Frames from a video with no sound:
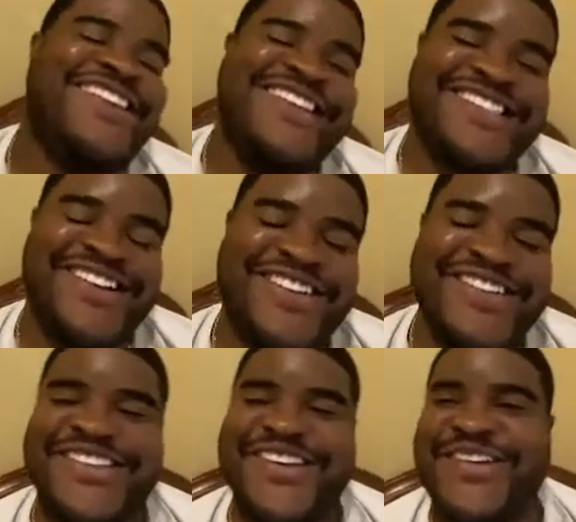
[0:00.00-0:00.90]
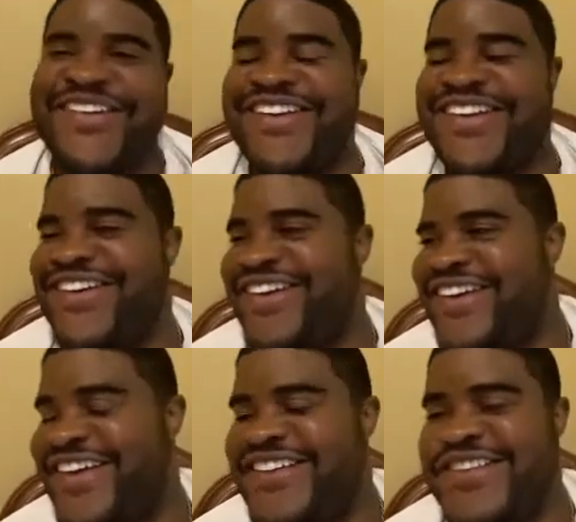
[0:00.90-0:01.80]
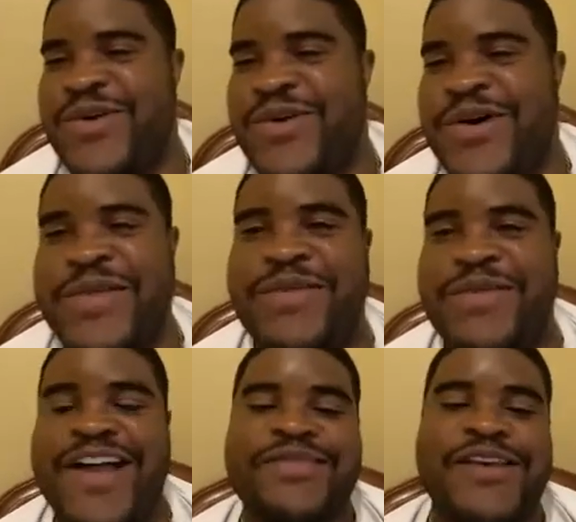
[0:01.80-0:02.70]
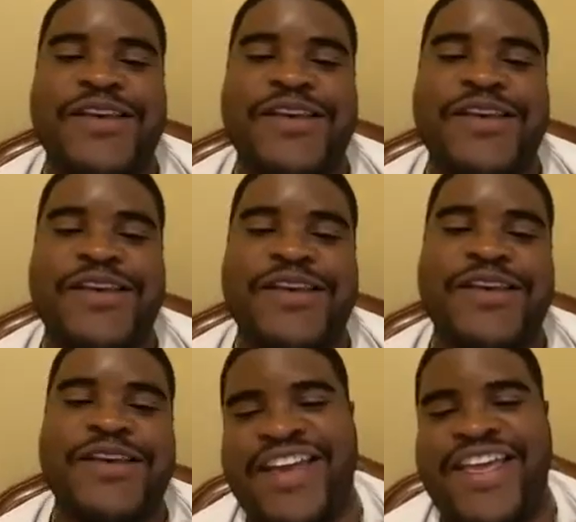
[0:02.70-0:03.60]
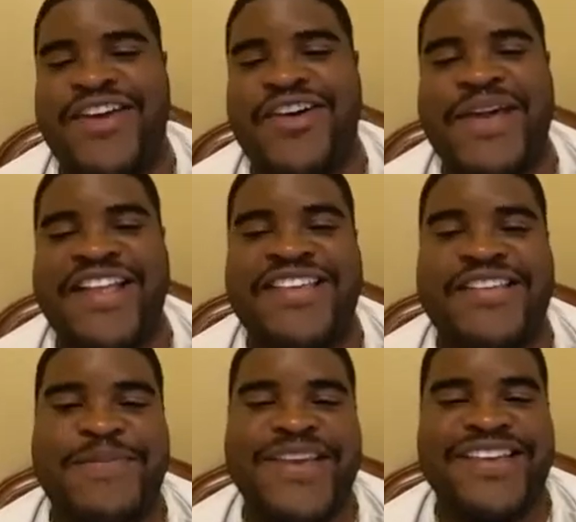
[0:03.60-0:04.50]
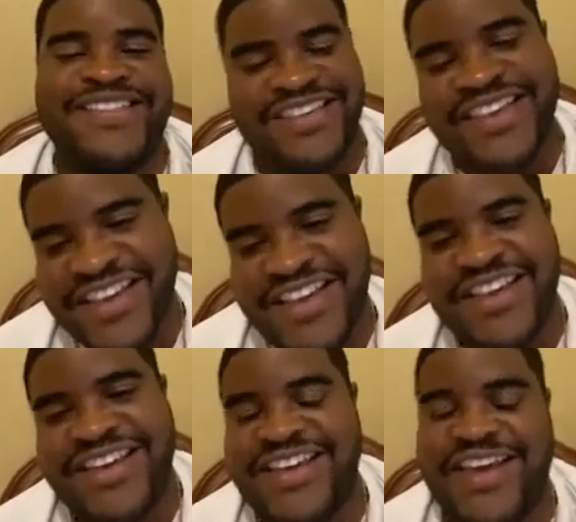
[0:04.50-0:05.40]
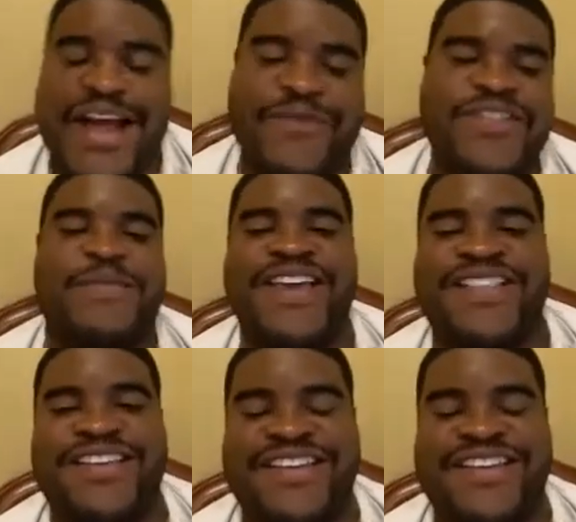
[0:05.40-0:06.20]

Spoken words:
told him, he just want to be by himself on his yacht, and he gonna make these picks, and I respect it.